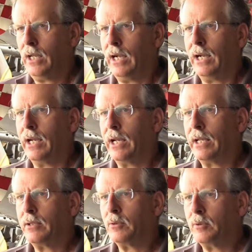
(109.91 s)

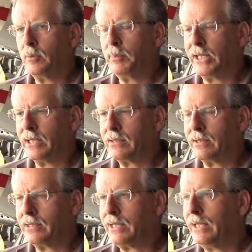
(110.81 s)
Uh, because
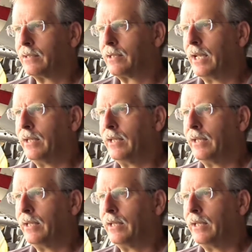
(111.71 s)
of the TSA